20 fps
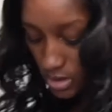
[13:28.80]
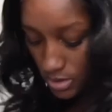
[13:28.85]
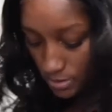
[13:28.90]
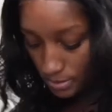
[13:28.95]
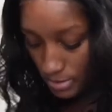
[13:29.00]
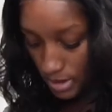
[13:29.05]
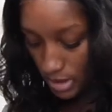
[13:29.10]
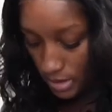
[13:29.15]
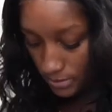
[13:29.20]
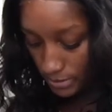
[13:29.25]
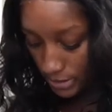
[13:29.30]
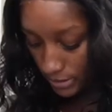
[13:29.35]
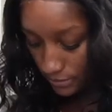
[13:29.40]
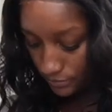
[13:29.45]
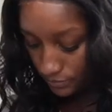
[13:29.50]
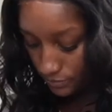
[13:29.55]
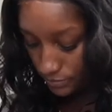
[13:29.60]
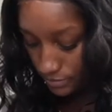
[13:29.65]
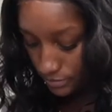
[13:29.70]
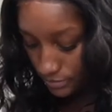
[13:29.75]
but yeah,
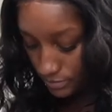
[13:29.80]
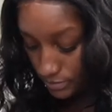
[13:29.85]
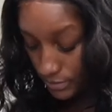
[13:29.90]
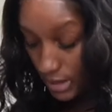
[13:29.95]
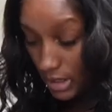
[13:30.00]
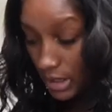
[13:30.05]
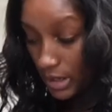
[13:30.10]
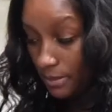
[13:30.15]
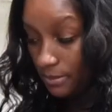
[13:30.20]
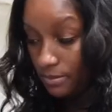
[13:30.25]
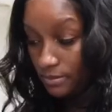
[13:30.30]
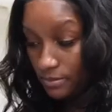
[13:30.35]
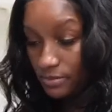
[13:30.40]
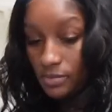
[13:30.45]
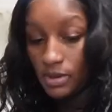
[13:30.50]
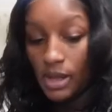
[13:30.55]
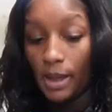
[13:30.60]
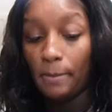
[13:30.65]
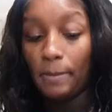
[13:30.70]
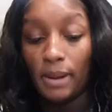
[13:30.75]
I'm
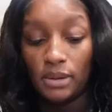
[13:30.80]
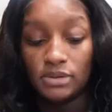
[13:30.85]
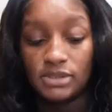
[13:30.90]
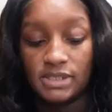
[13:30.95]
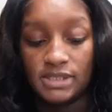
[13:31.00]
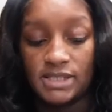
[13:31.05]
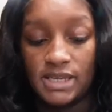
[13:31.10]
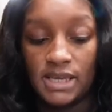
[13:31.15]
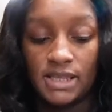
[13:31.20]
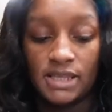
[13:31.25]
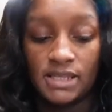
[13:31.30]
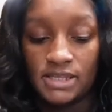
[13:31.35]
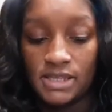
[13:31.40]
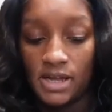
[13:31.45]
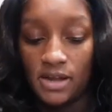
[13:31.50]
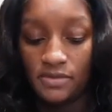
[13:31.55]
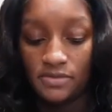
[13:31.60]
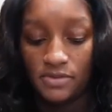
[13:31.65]
about to take this off